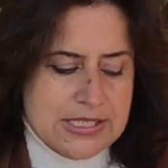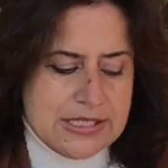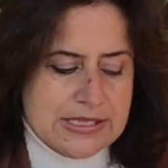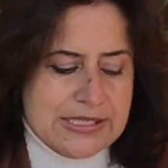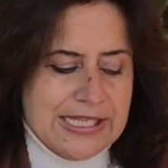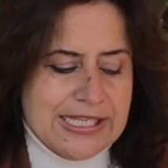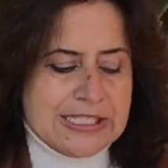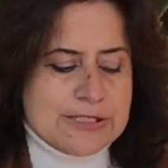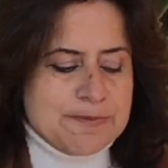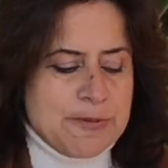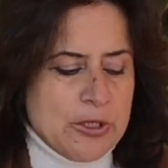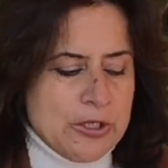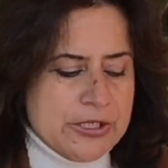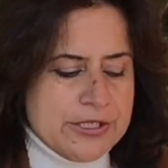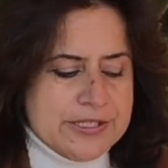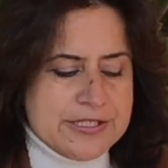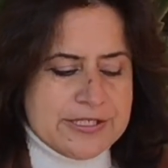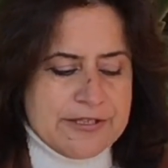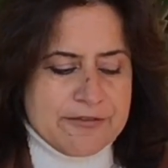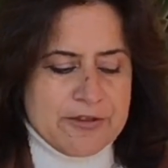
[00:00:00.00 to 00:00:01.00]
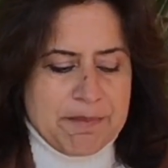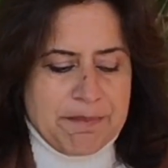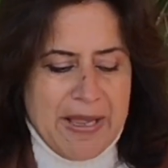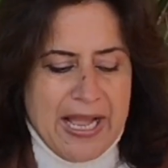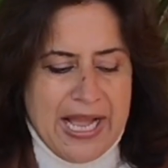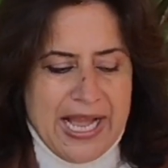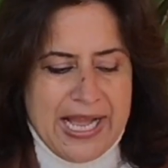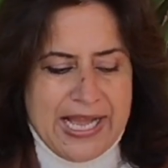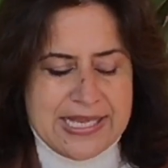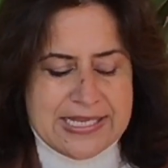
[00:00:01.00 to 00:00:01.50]
these burdens of the
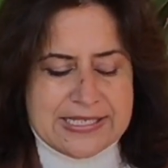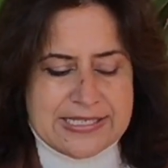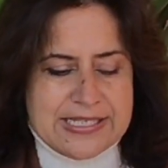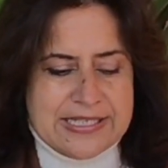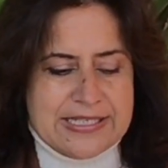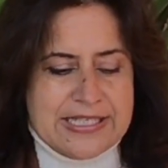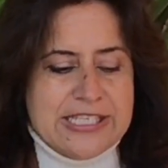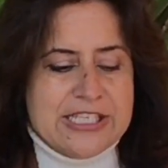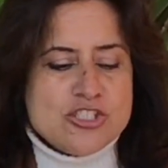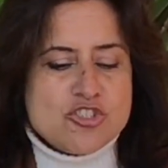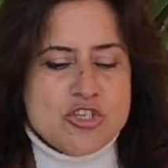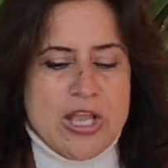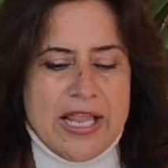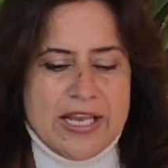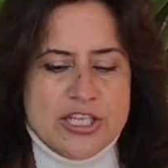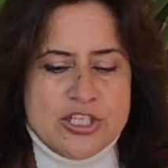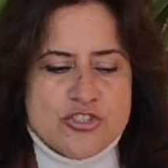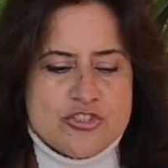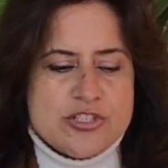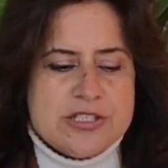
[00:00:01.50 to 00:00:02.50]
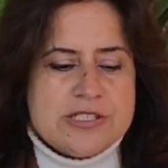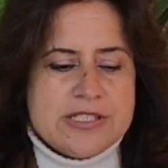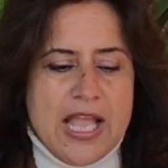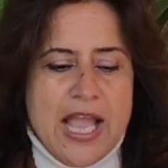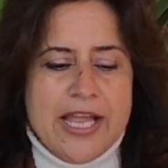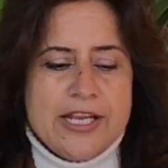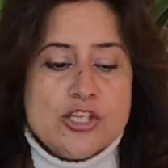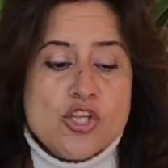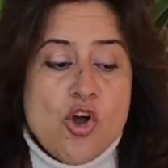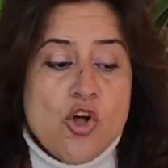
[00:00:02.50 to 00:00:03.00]
past and these challenges
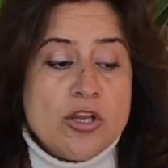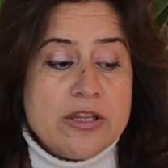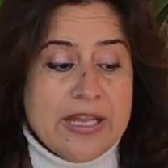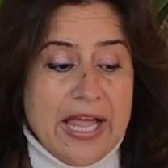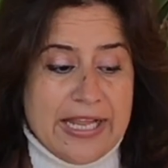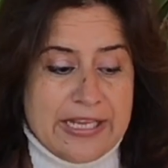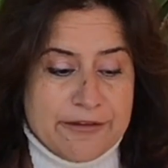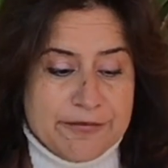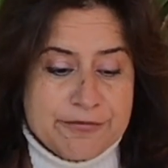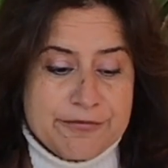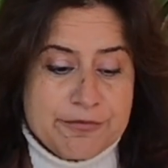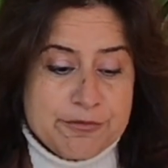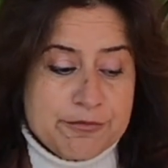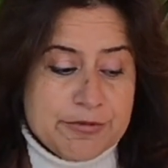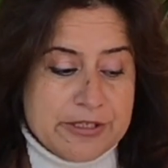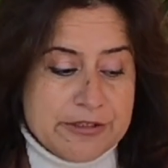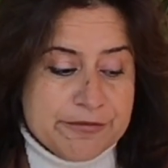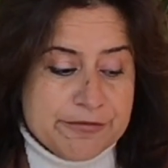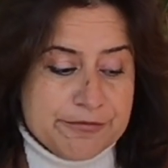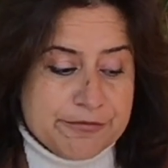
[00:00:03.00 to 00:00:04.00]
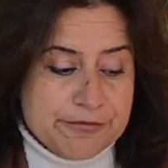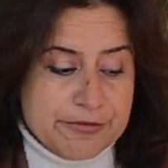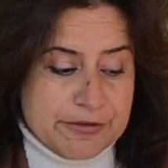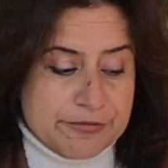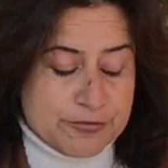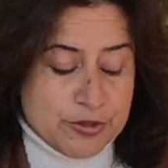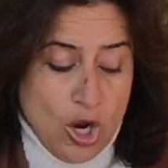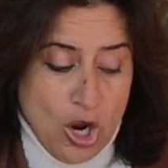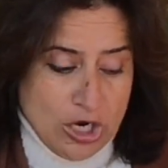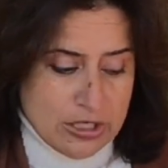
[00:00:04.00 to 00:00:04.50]
and your life, we've
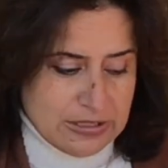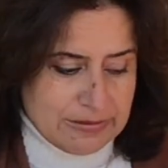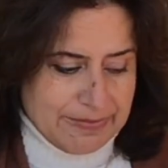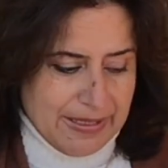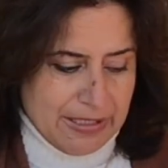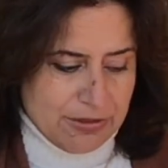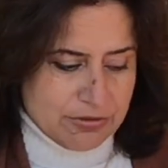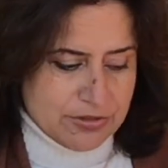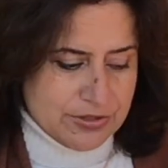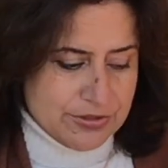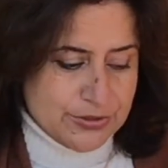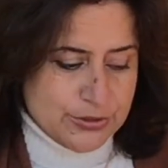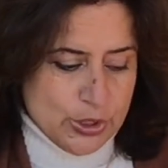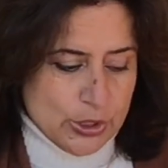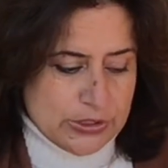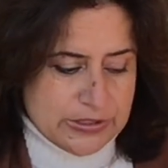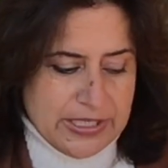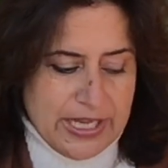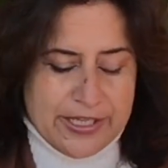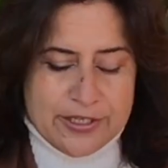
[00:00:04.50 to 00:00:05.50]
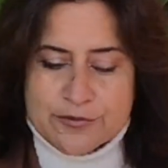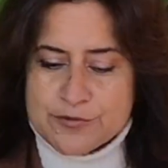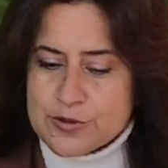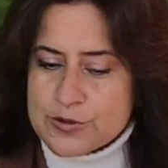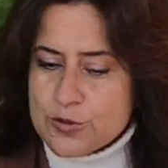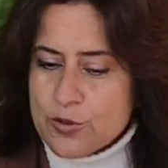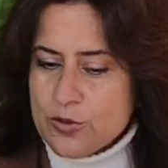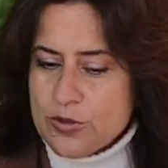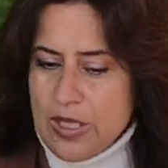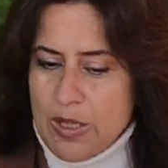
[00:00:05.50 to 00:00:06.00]
talked about Dark Night of the
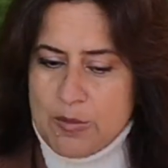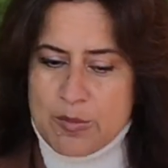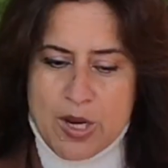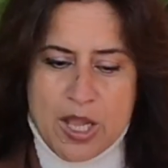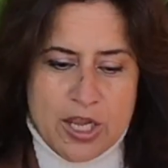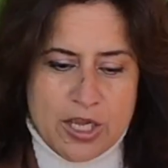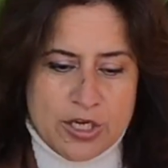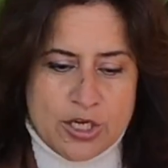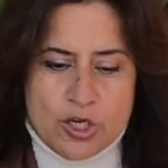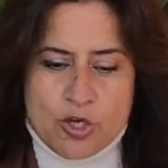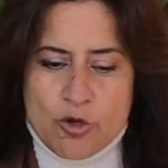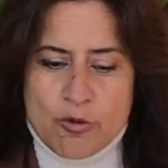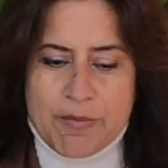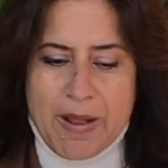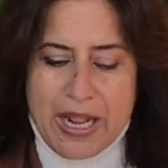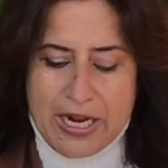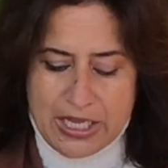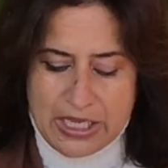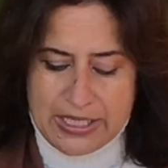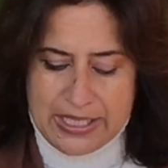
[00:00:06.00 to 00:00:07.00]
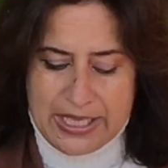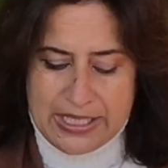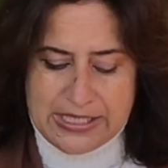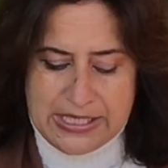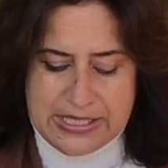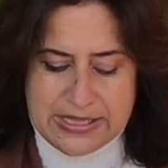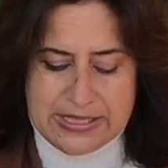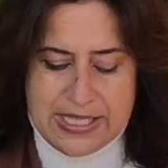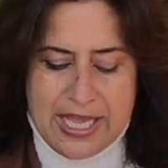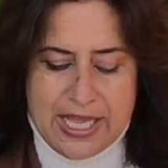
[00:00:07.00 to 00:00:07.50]
Soul. I'm not going to go back again
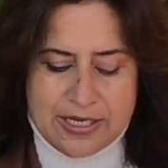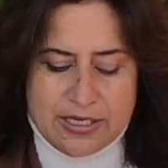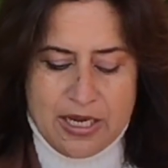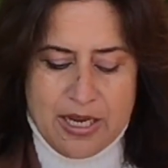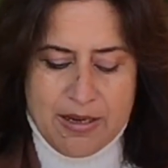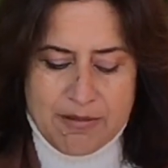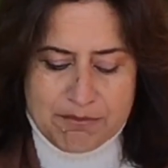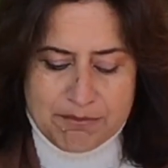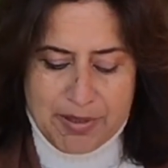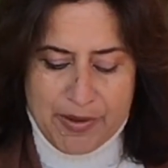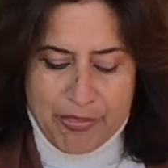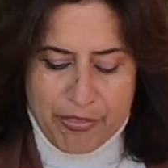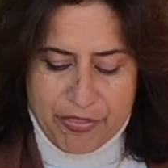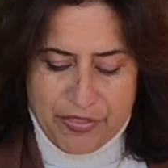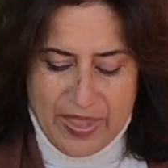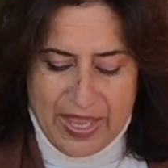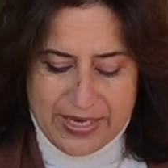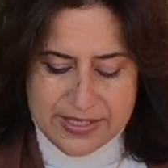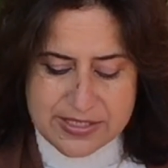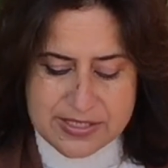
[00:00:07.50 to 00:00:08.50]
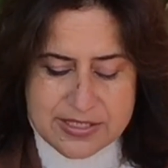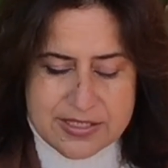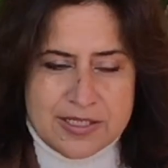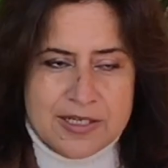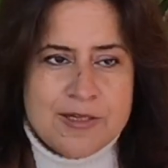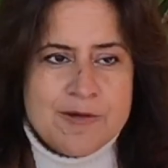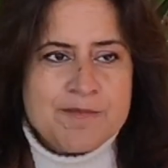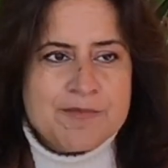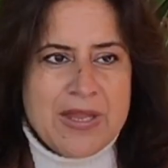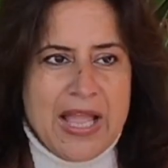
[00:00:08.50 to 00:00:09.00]
in that, but that
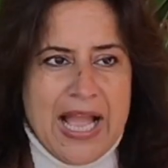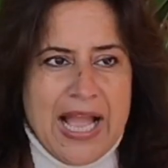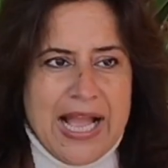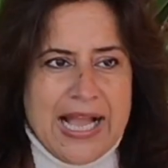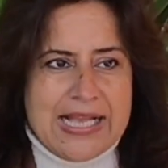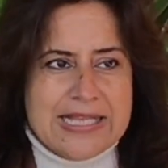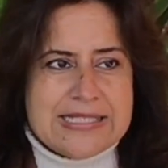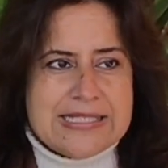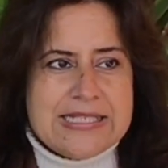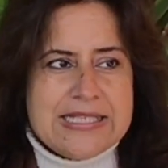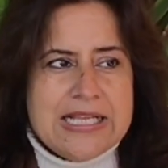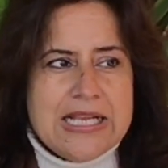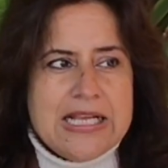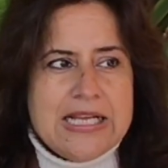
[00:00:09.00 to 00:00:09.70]
has